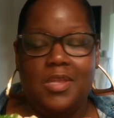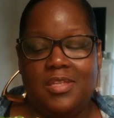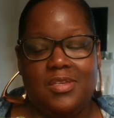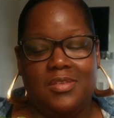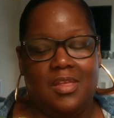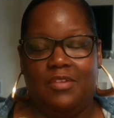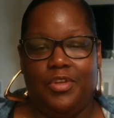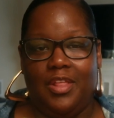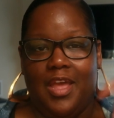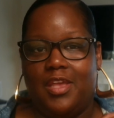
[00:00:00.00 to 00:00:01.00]
And since then,
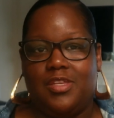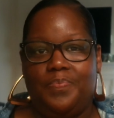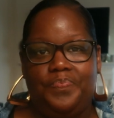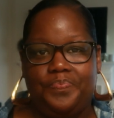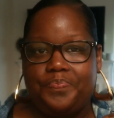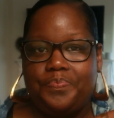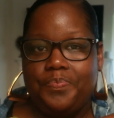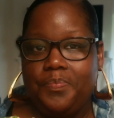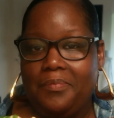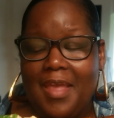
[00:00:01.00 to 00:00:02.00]
for the last,
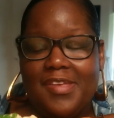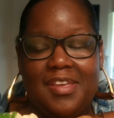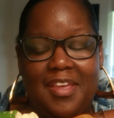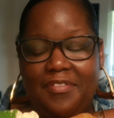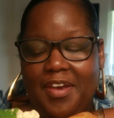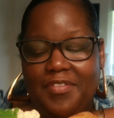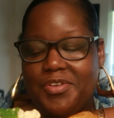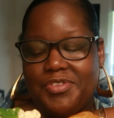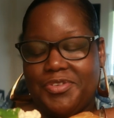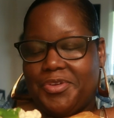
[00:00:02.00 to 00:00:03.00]
I say like 5
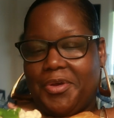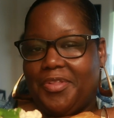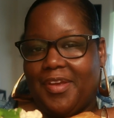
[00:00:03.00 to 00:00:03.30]
years or so,